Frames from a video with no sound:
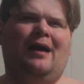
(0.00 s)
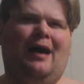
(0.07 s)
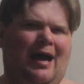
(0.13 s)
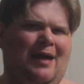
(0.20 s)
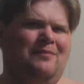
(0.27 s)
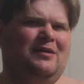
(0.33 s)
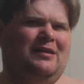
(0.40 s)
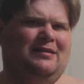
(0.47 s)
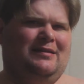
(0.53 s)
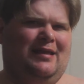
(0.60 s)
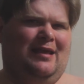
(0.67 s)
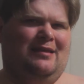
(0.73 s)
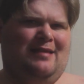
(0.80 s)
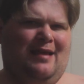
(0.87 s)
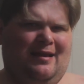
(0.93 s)
I'm going to
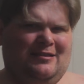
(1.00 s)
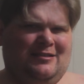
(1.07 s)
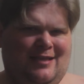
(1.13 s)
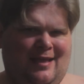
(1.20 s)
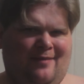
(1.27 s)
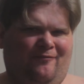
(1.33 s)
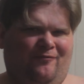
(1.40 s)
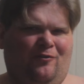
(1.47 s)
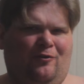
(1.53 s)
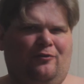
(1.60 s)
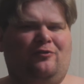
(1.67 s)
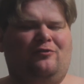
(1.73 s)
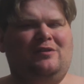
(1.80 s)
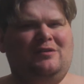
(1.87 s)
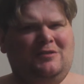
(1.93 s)
take that a step
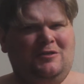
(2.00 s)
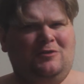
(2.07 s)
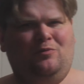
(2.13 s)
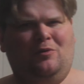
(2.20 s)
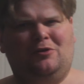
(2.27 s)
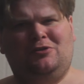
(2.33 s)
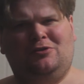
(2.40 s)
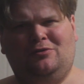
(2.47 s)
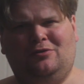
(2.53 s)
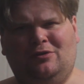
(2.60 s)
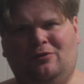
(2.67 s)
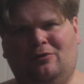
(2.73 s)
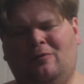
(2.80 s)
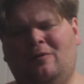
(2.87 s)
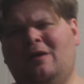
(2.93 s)
further. This is what you
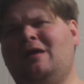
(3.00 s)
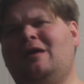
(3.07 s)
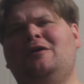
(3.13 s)
do.